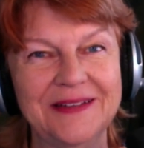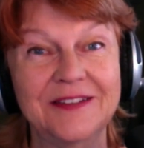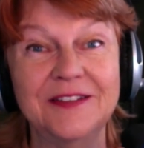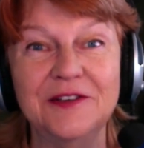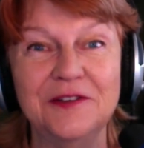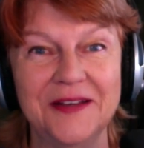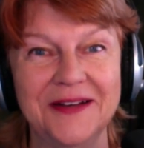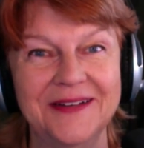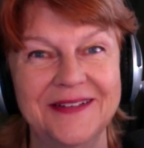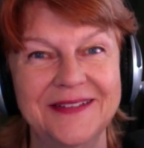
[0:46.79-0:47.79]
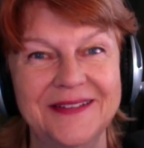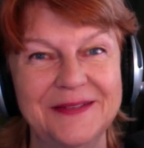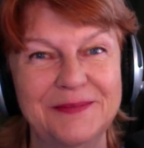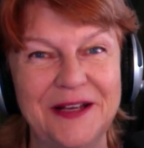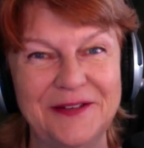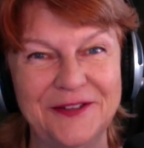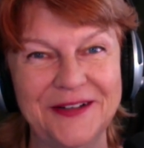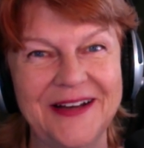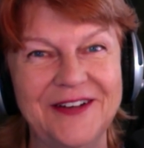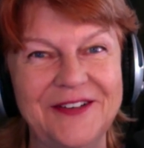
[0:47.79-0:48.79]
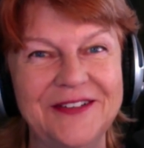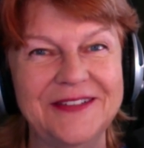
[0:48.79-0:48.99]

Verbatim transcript: See you there. Bye for now.